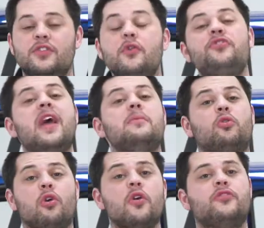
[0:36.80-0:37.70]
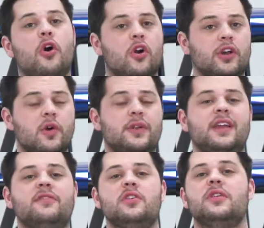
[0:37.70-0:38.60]
Those same grooves are going to
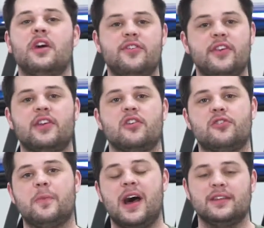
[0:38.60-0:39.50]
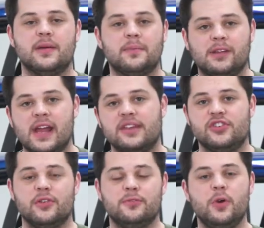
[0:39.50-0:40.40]
give you a nice secure spot to plant
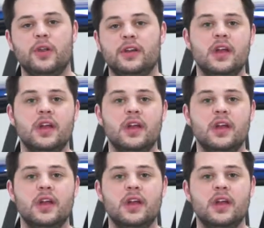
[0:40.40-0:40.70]
your foot